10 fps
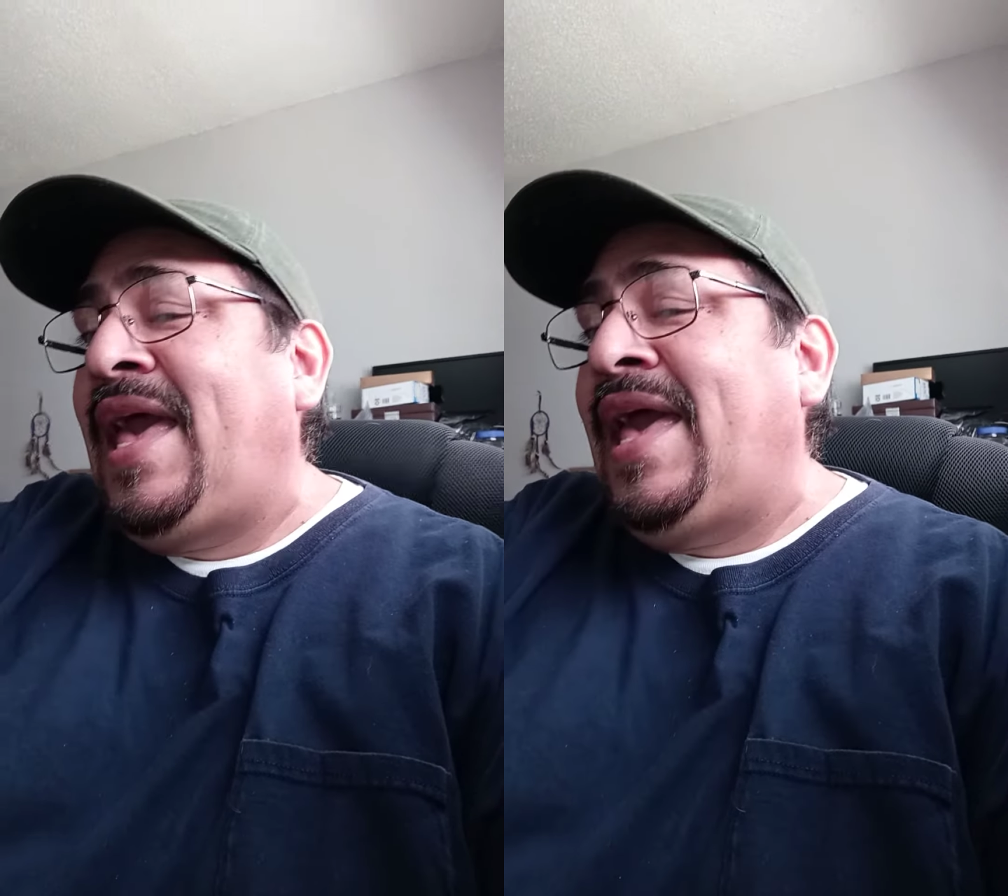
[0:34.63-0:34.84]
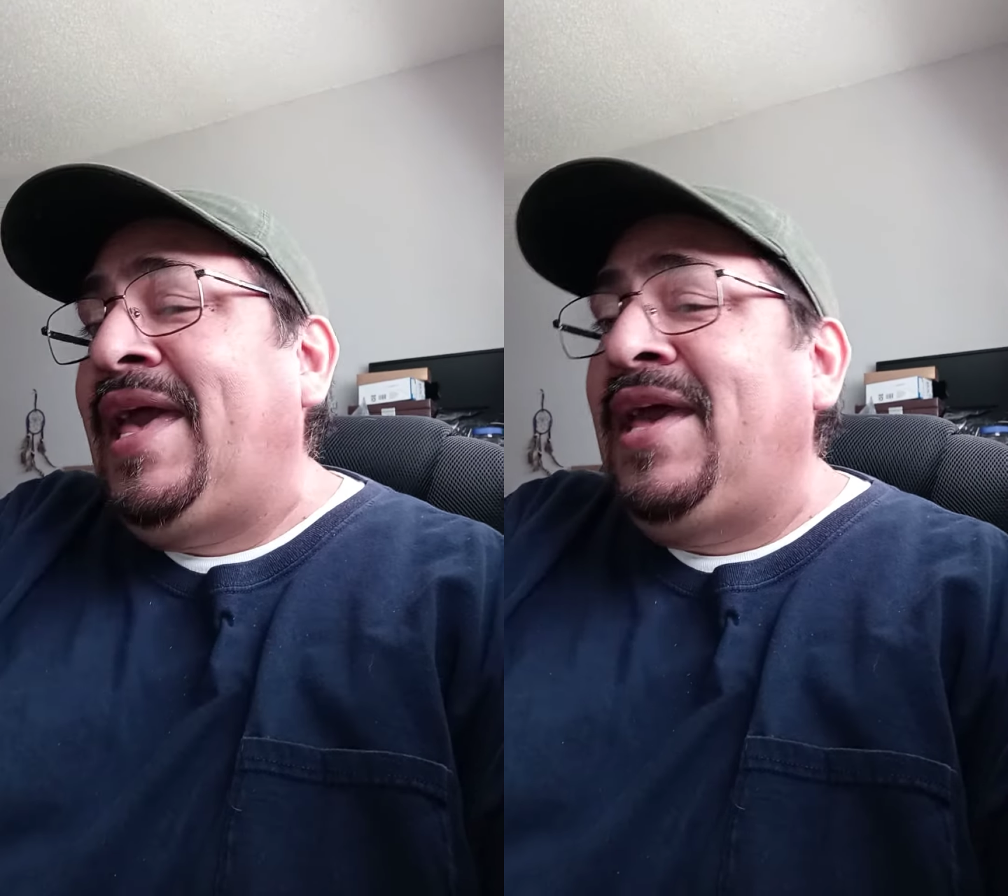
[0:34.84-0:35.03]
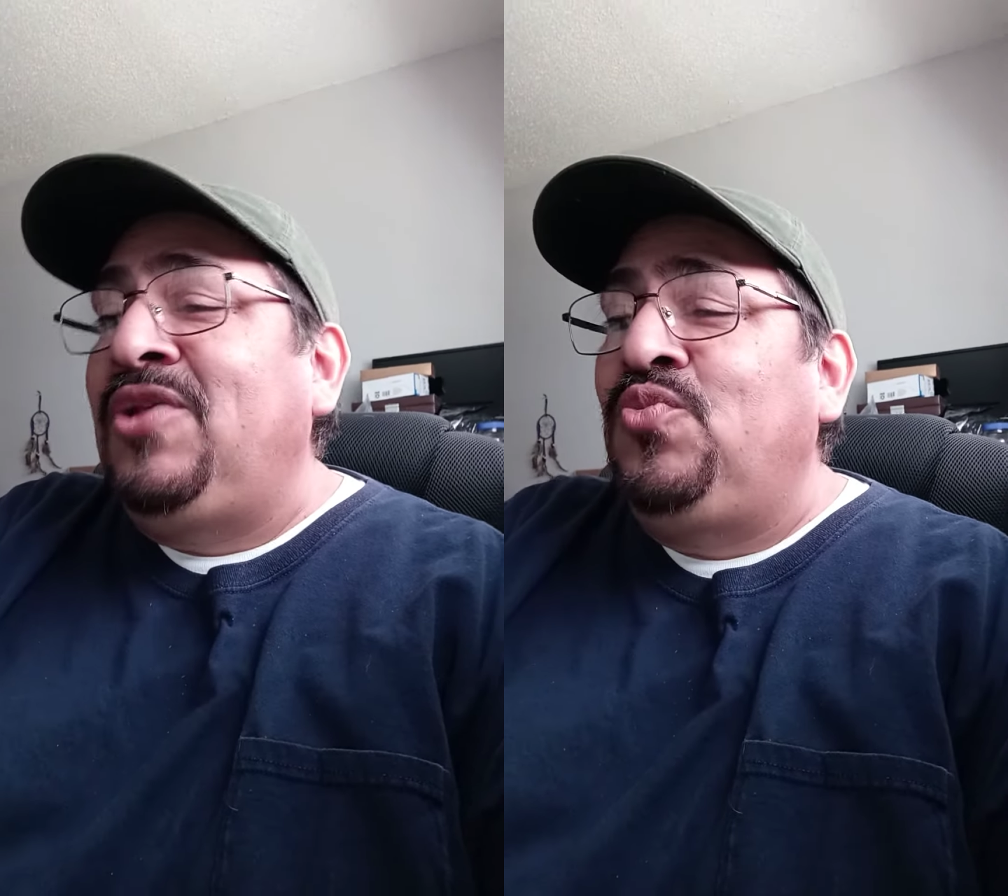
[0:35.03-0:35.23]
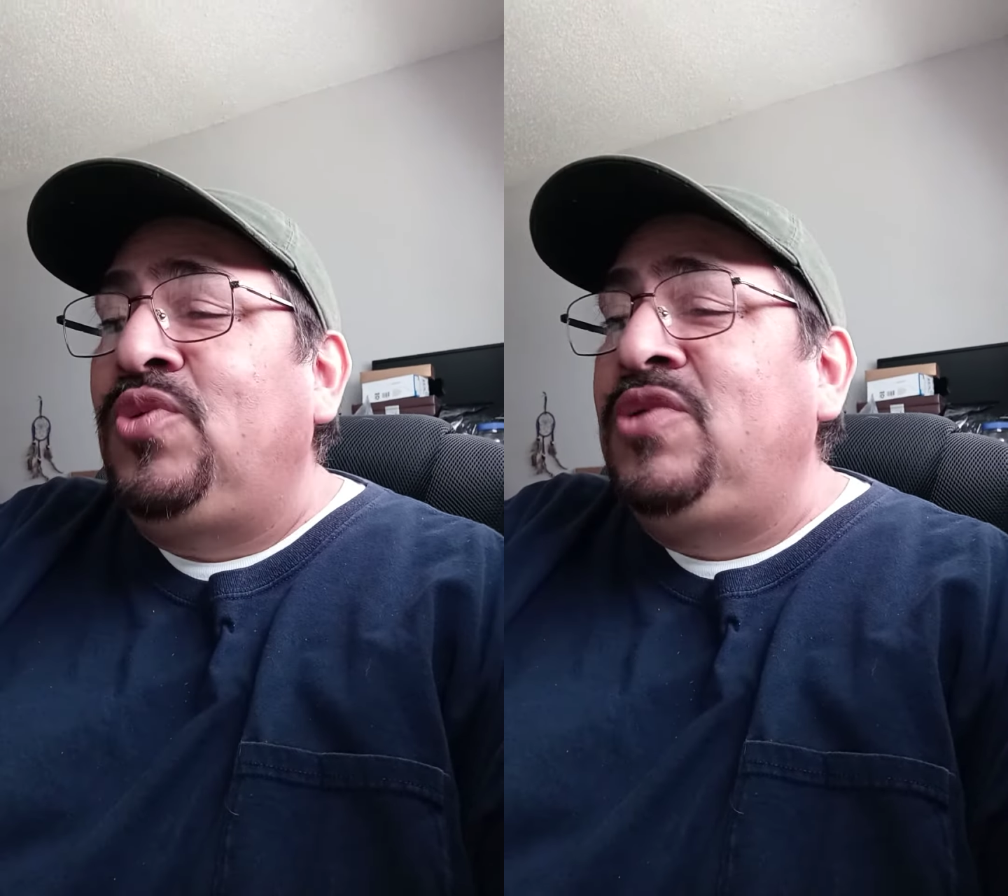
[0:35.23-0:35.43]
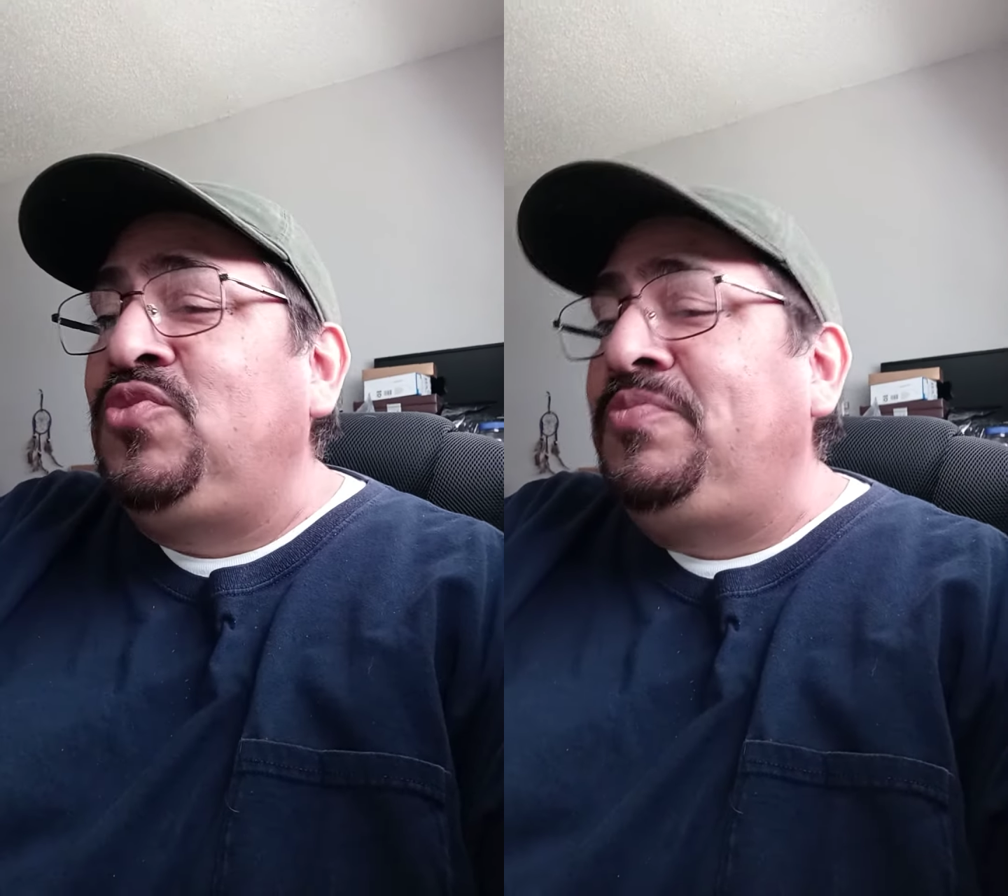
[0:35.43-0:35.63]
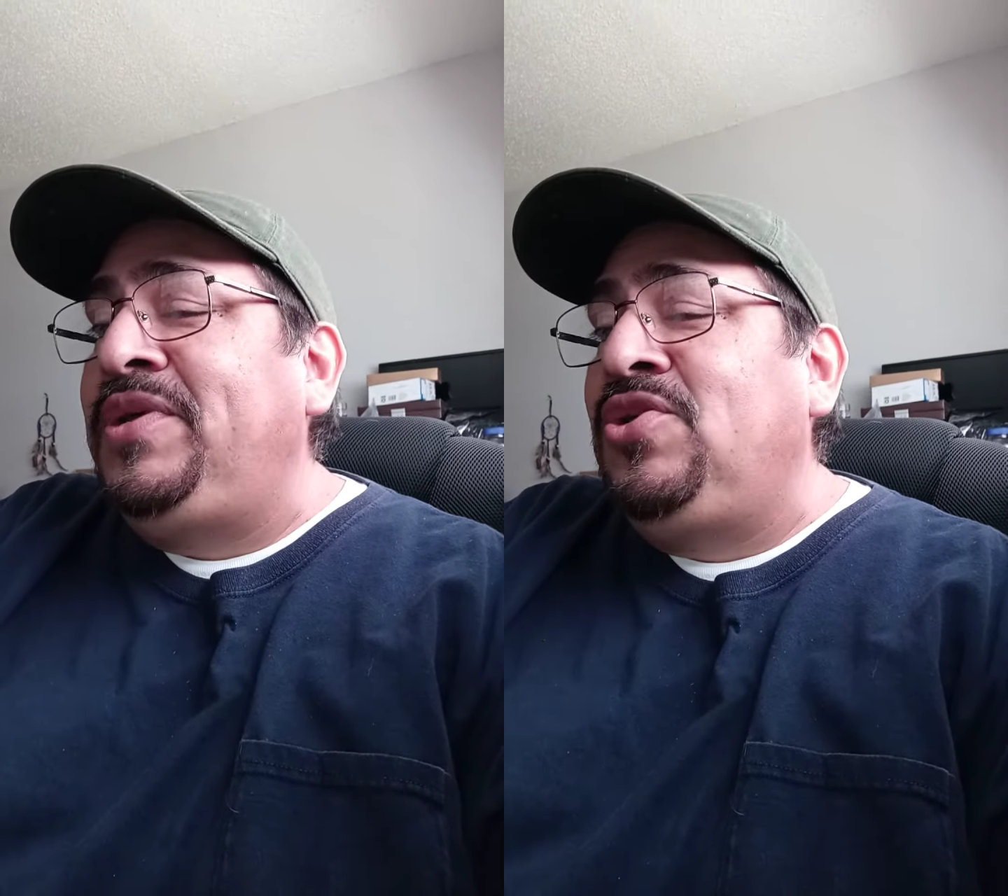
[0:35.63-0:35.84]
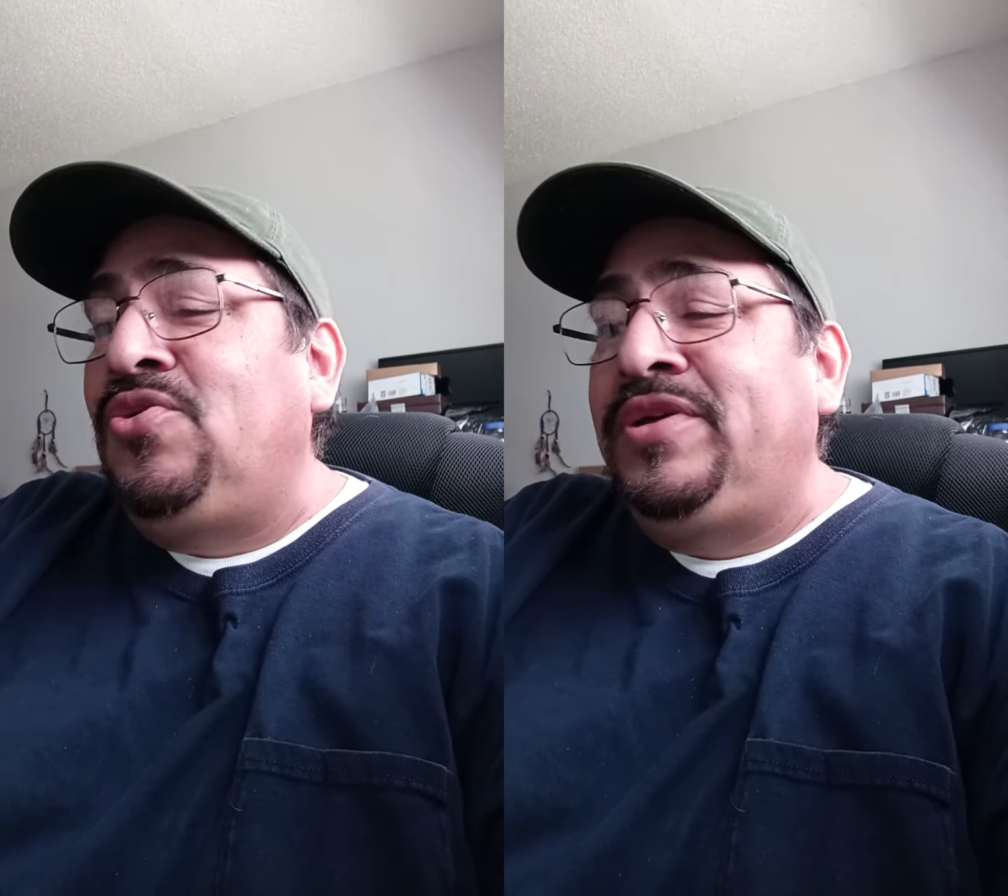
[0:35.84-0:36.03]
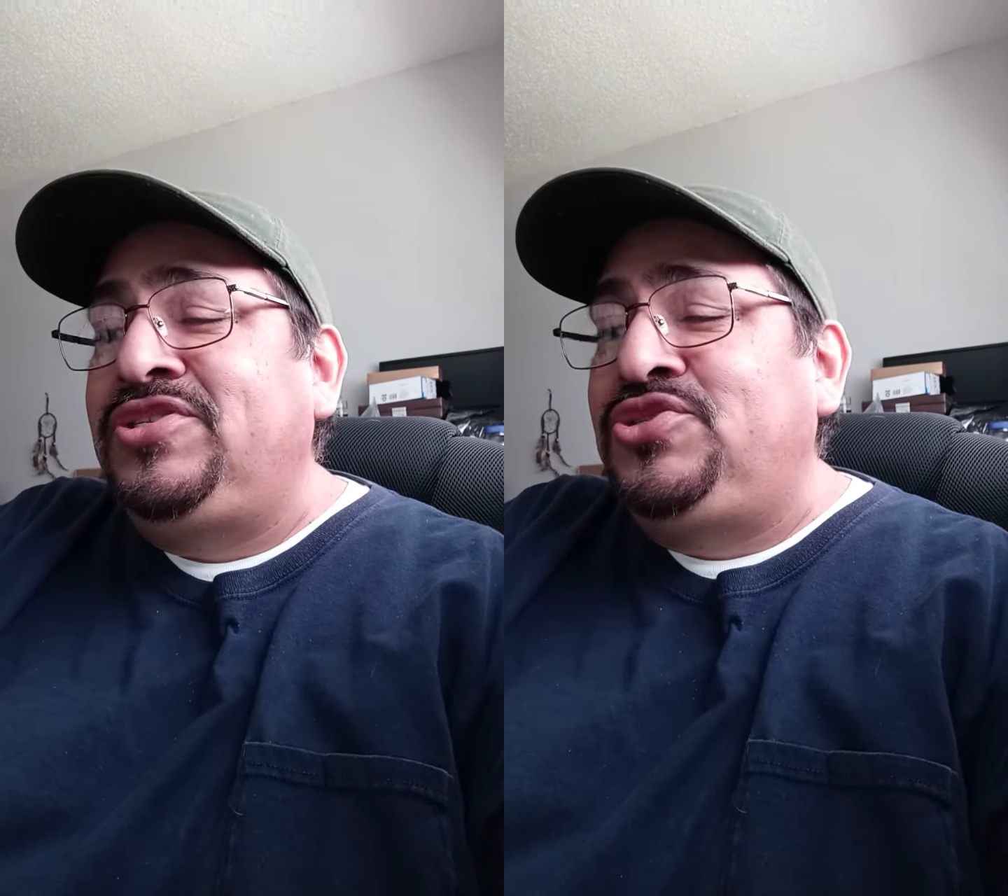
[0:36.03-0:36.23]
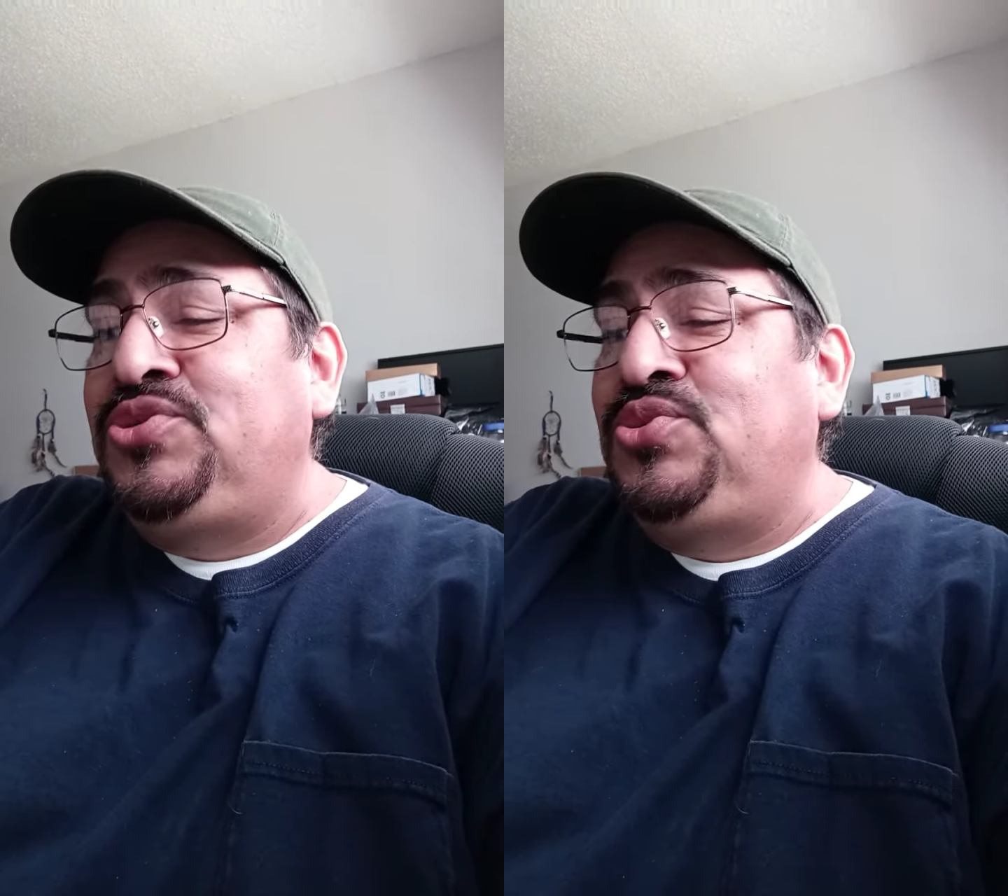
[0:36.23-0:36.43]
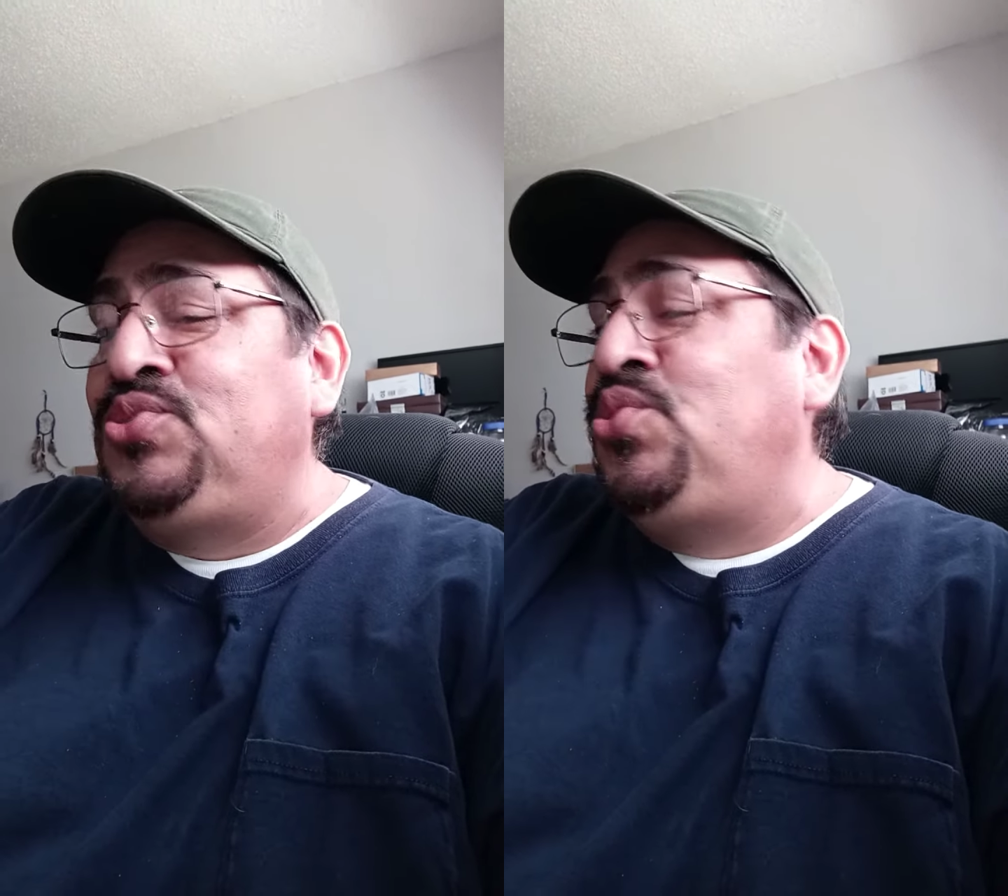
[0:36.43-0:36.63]
and one will be going
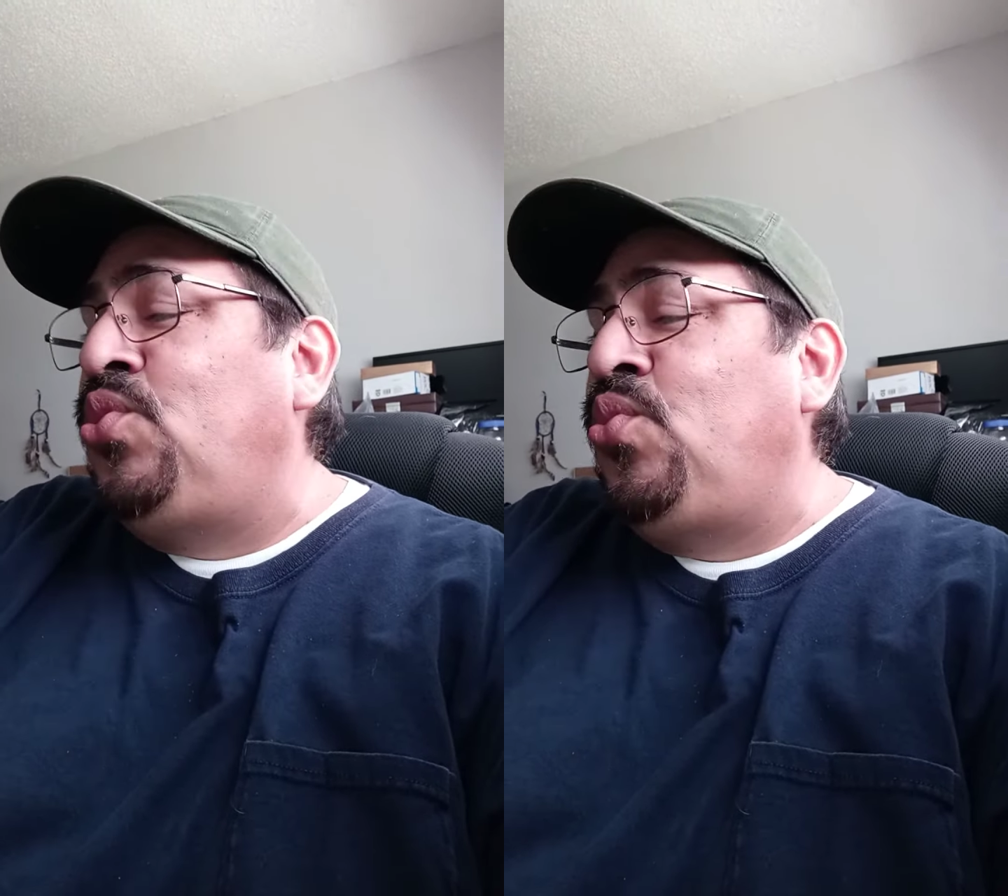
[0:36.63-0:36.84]
to